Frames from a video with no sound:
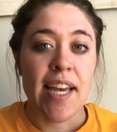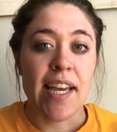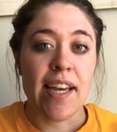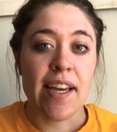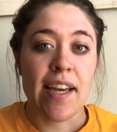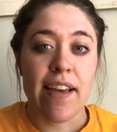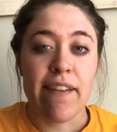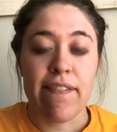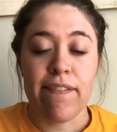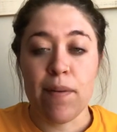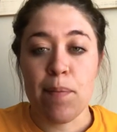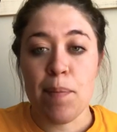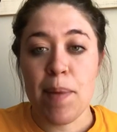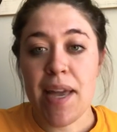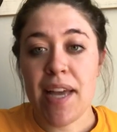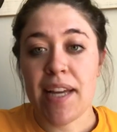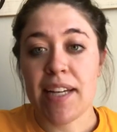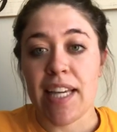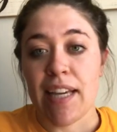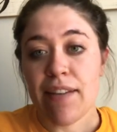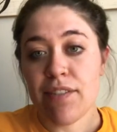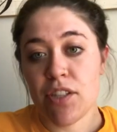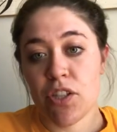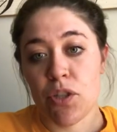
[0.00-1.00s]
if a
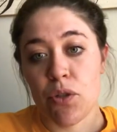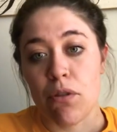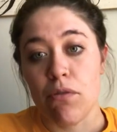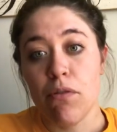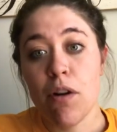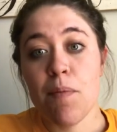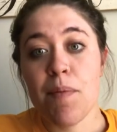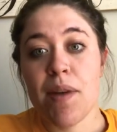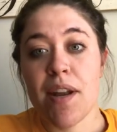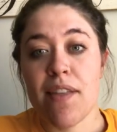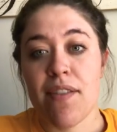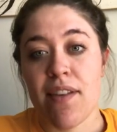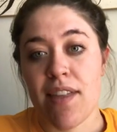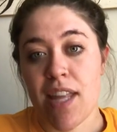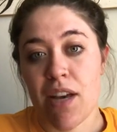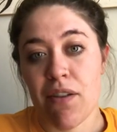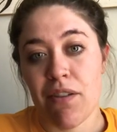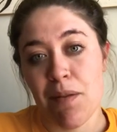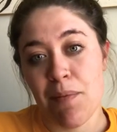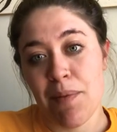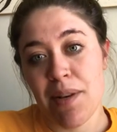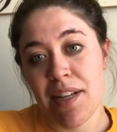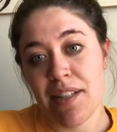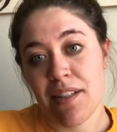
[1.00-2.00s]
man gives it to a woman and then that
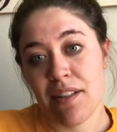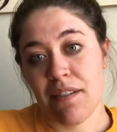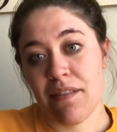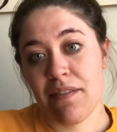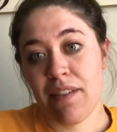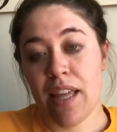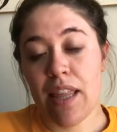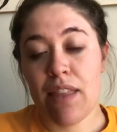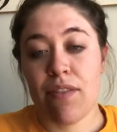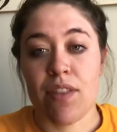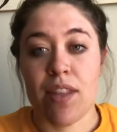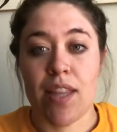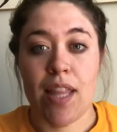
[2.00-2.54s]
woman is unfaithful,